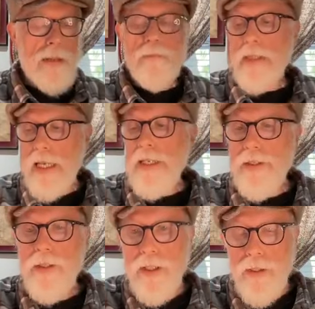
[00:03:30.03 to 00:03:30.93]

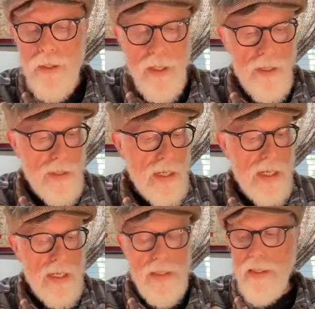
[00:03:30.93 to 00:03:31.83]
played the guitar.
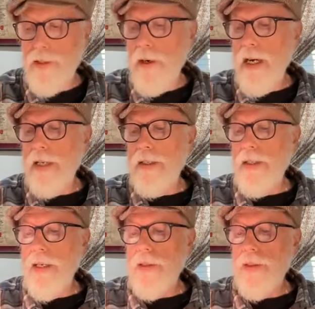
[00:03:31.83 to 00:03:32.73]
You know, I
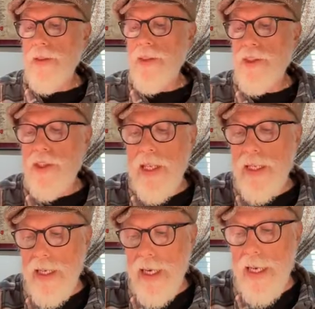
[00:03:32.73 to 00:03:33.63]

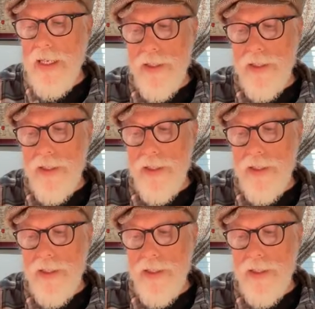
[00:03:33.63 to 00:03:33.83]
think I had